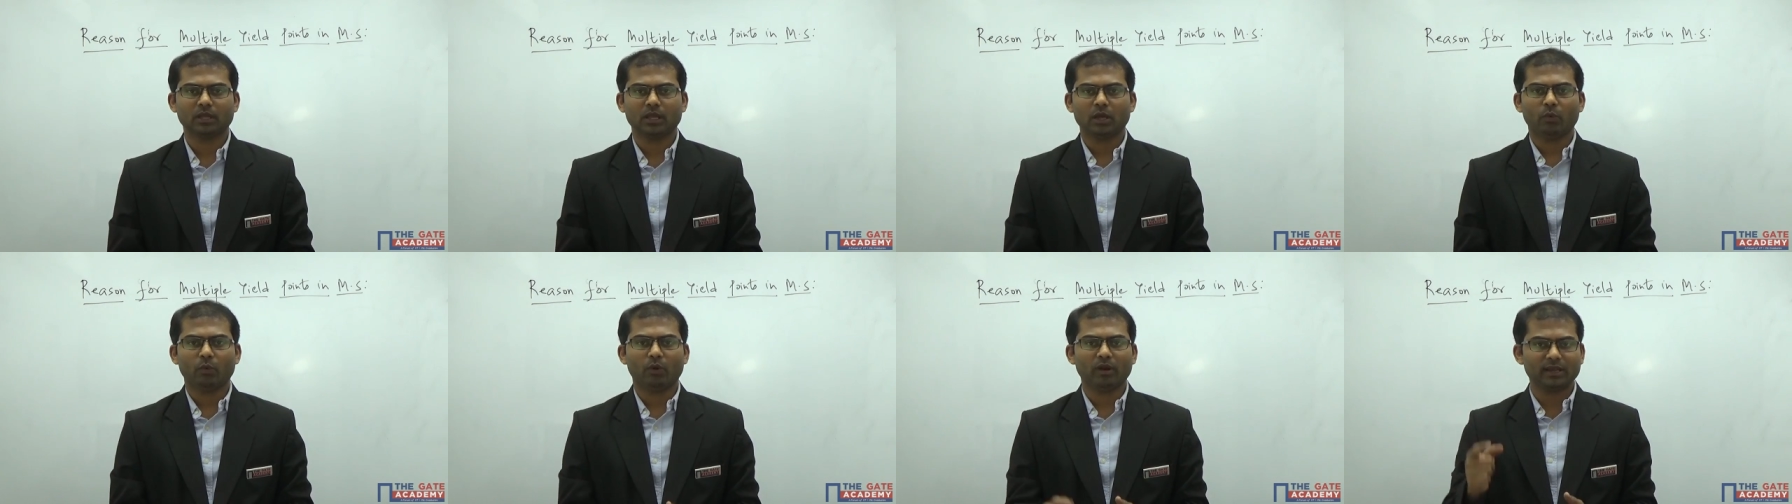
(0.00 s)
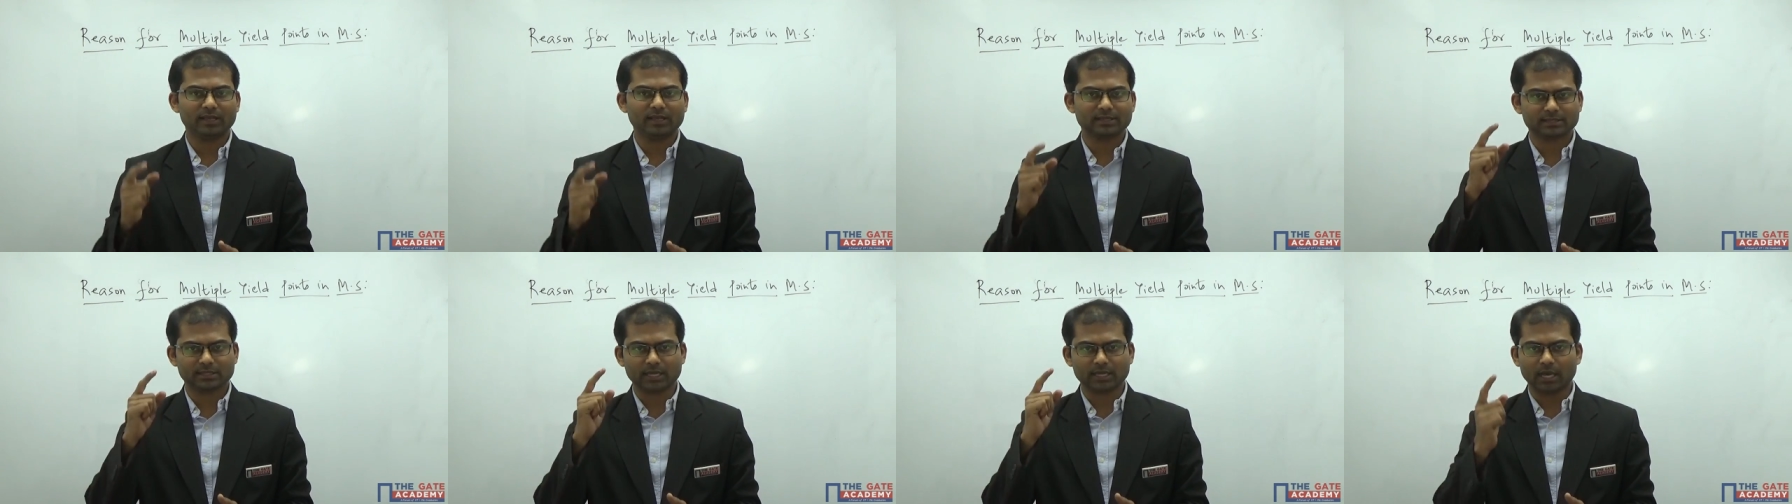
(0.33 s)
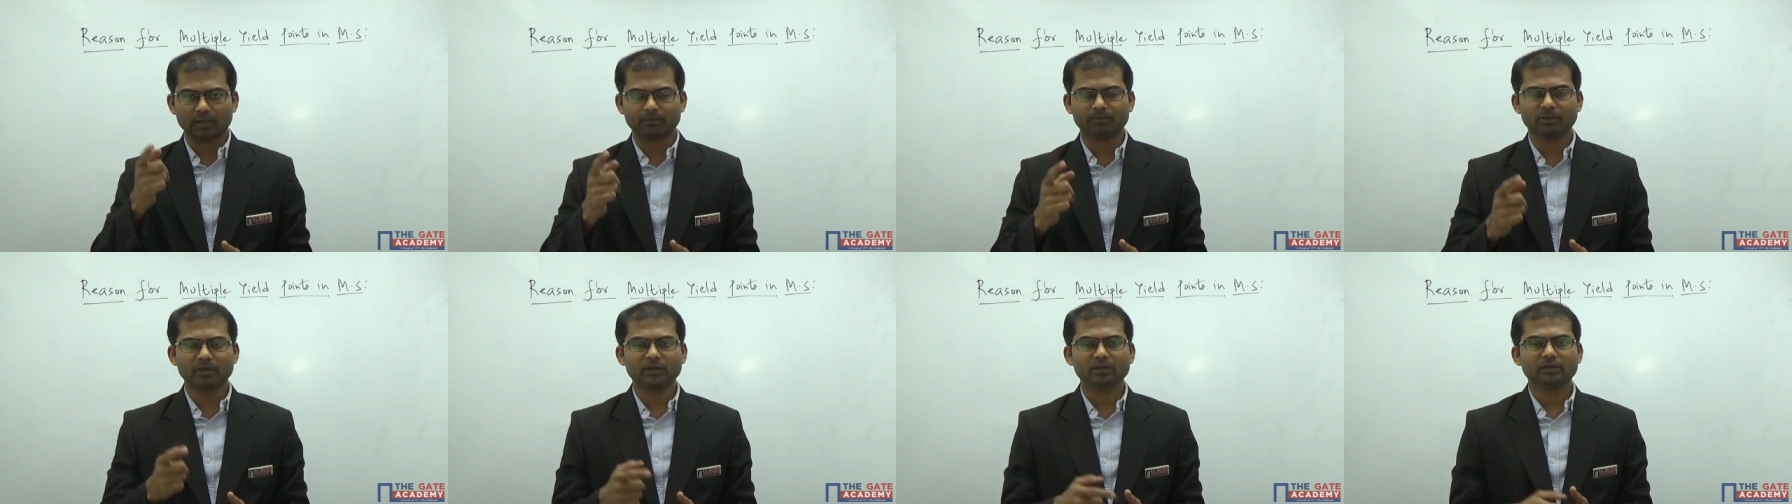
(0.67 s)
One is
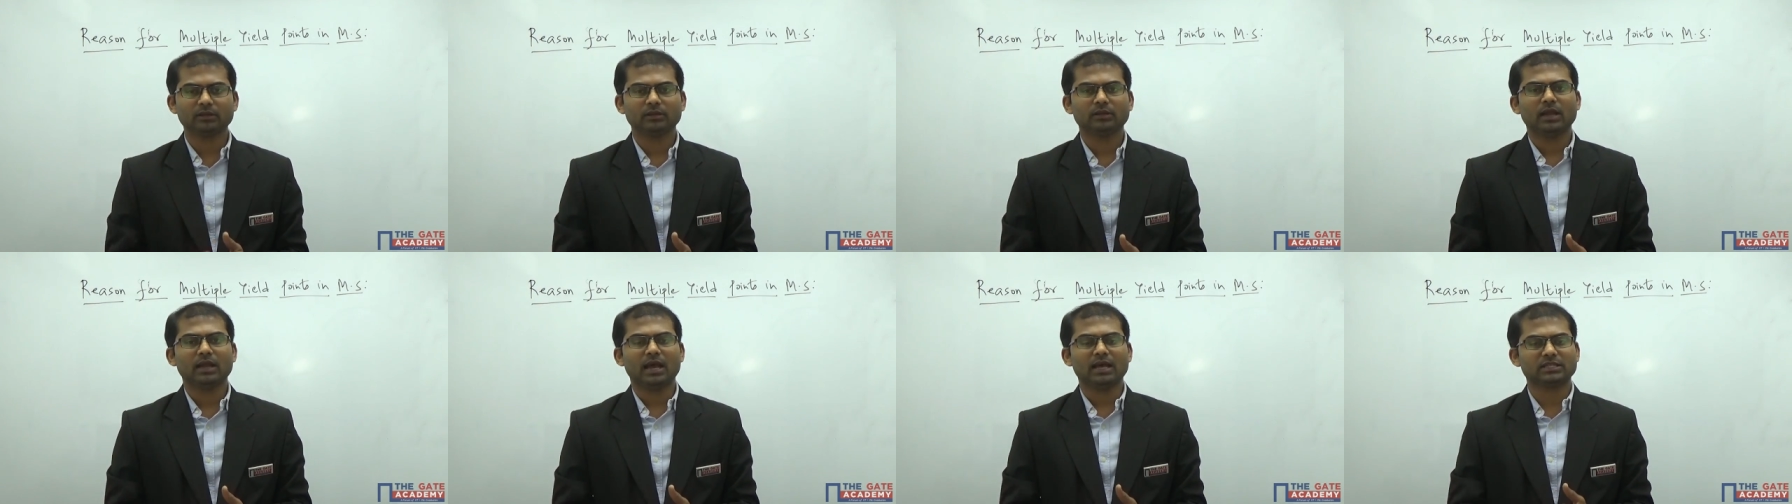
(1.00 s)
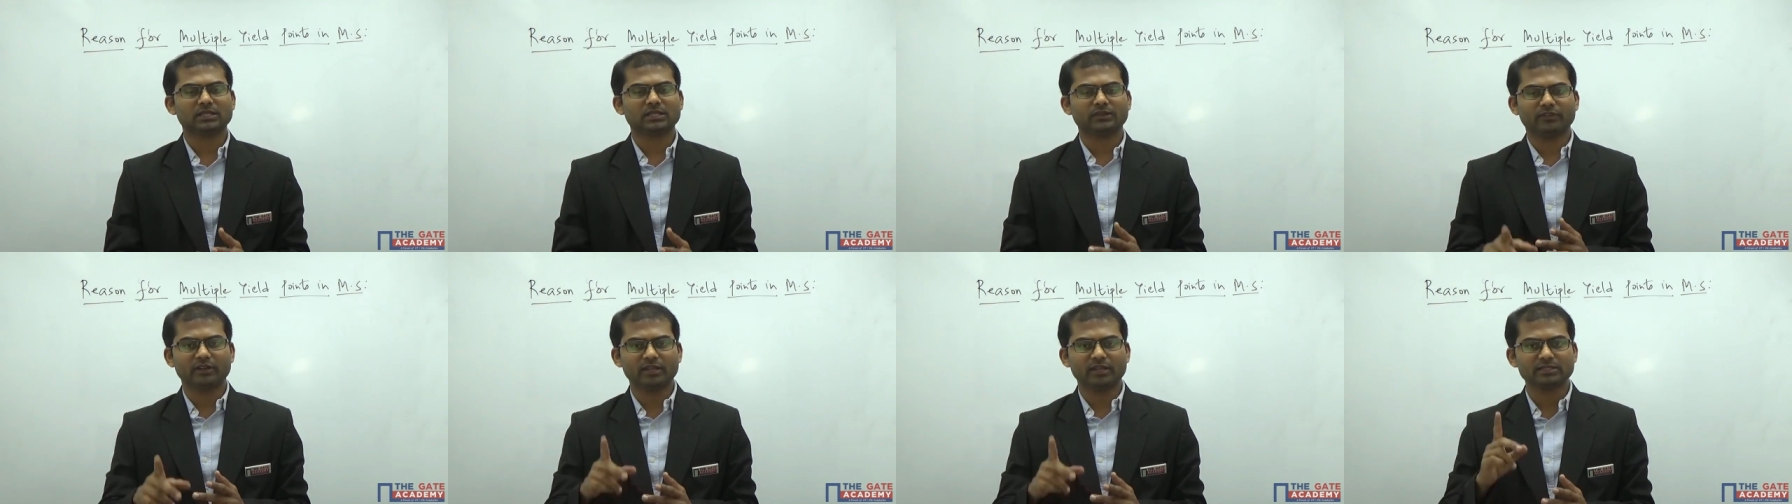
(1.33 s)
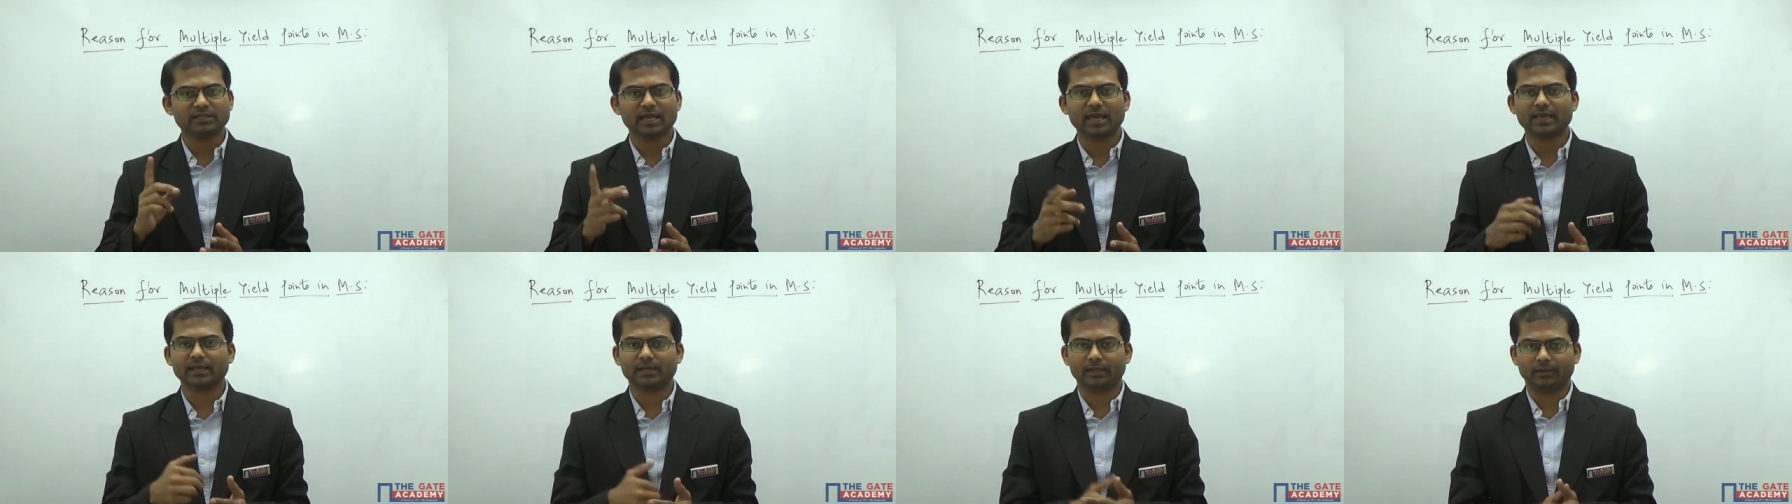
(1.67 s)
carbon, other one is
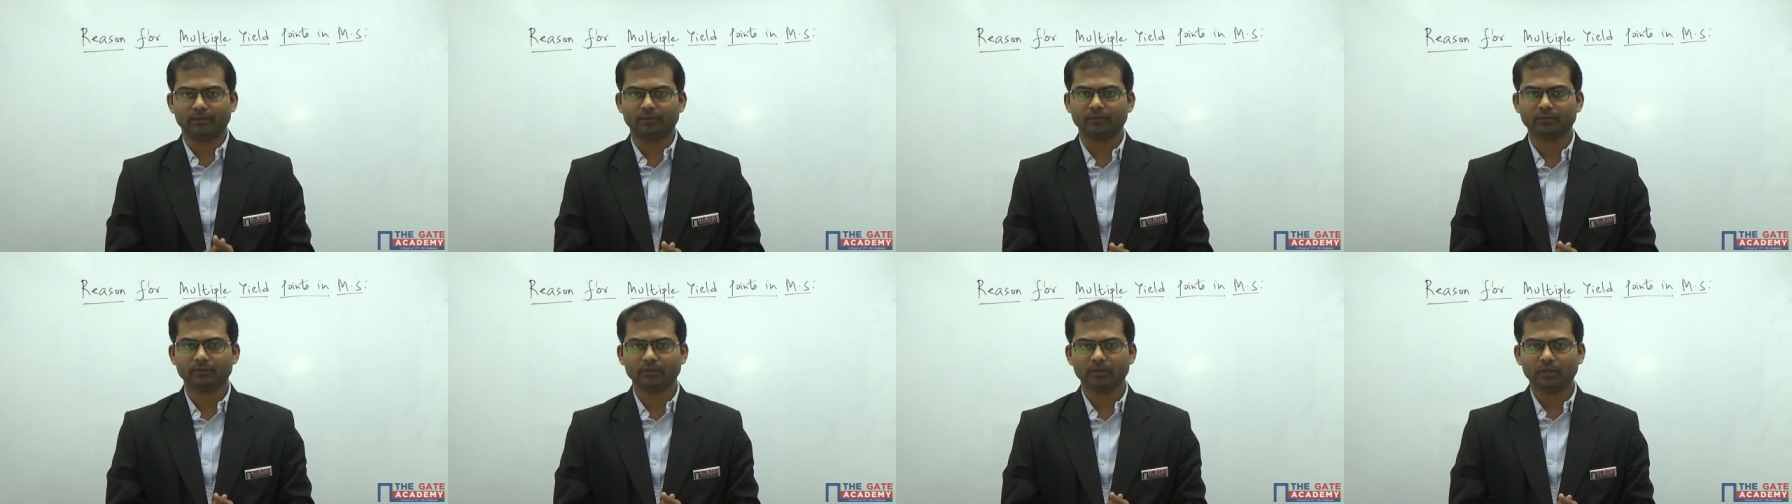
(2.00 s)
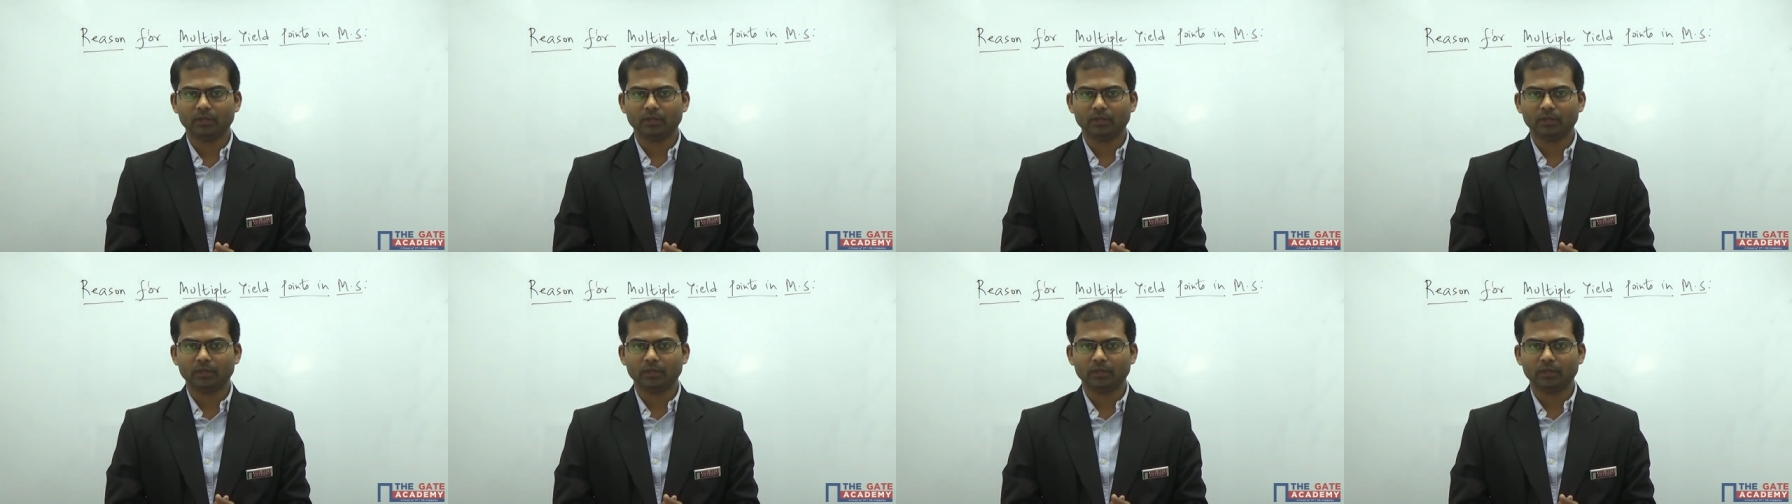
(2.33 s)
iron.